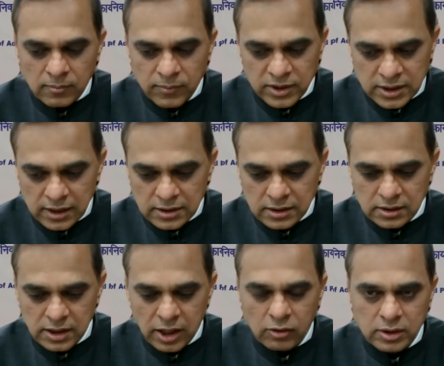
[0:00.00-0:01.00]

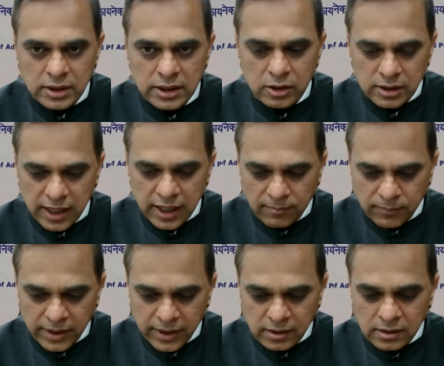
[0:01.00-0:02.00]
Prashasan Gaon Ki Aur
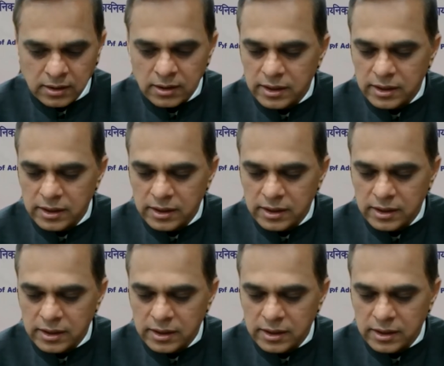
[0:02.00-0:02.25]
campaign,